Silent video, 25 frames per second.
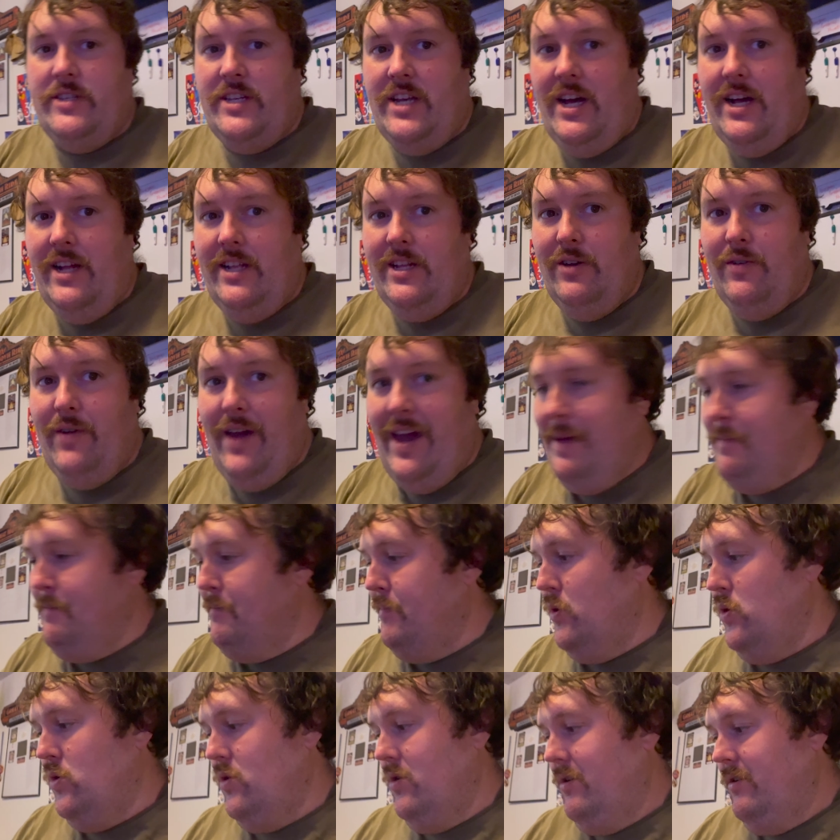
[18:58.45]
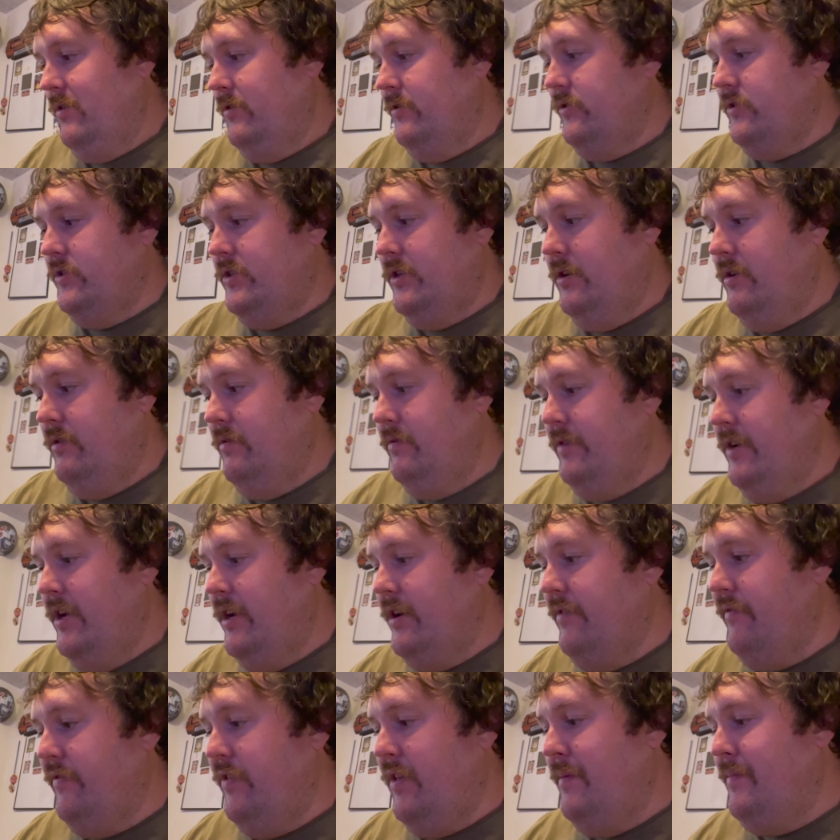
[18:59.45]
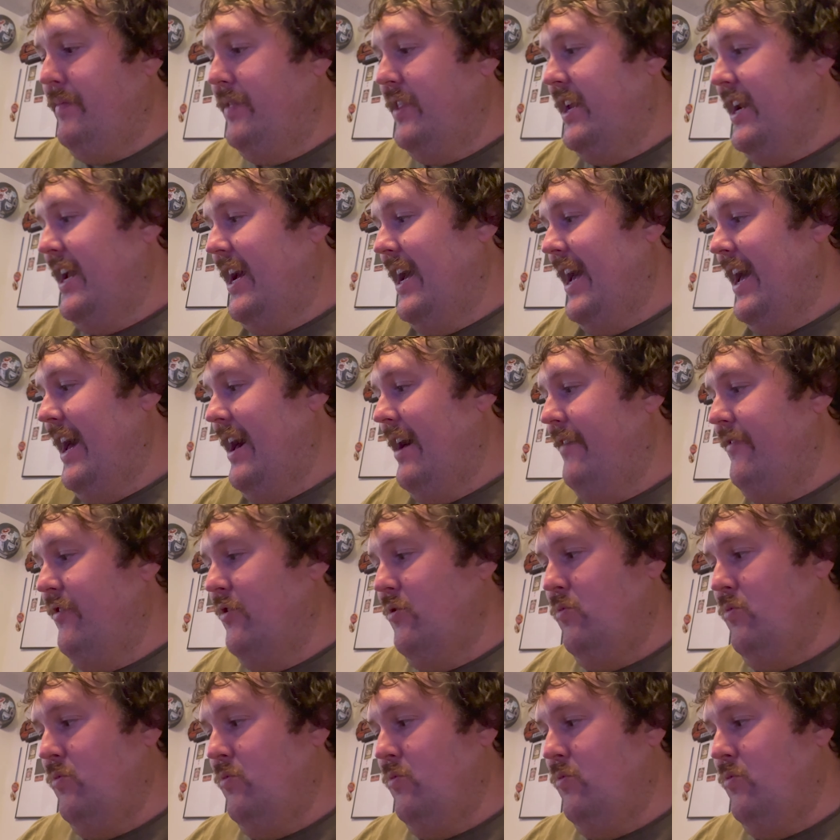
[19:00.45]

holo Emboar. So none of them that I have are